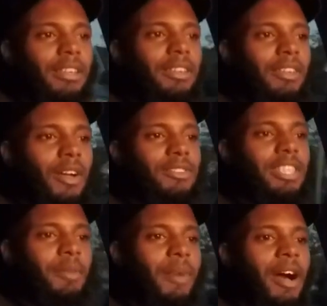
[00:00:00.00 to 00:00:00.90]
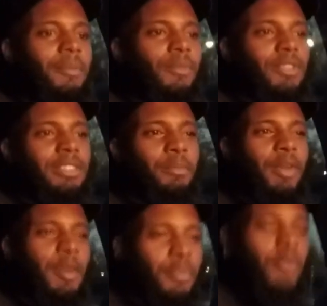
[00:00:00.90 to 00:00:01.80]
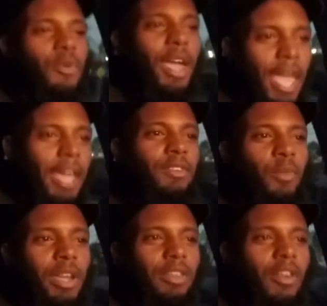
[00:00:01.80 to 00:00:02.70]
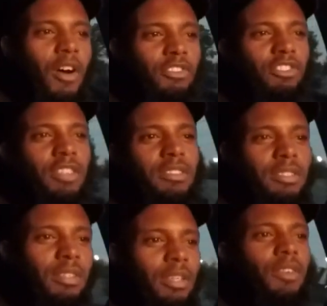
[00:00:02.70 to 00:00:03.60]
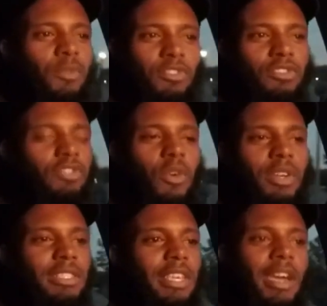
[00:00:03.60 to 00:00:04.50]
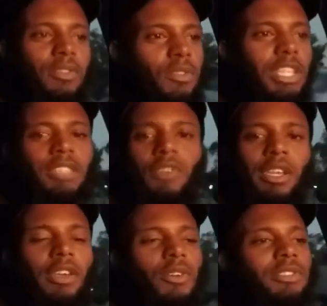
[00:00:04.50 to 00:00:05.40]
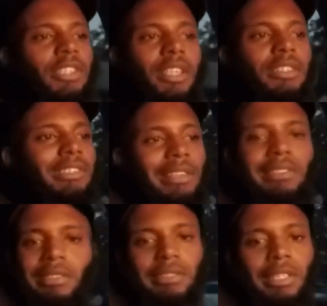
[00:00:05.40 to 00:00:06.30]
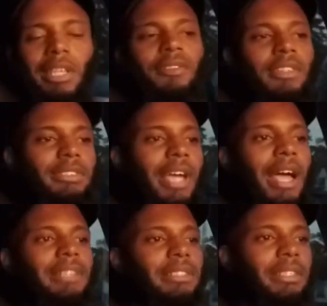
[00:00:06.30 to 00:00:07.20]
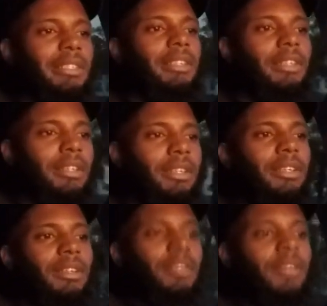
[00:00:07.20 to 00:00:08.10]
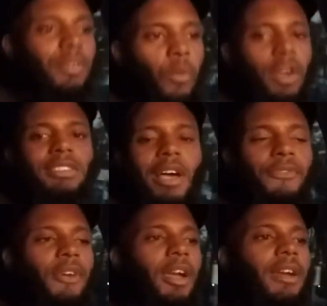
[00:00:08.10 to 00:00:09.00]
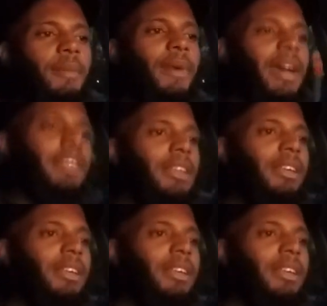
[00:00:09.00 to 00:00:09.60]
you know, team up with some people, and we can all just, You just go to town on these videos and then just deliver his content. Works out for everybody.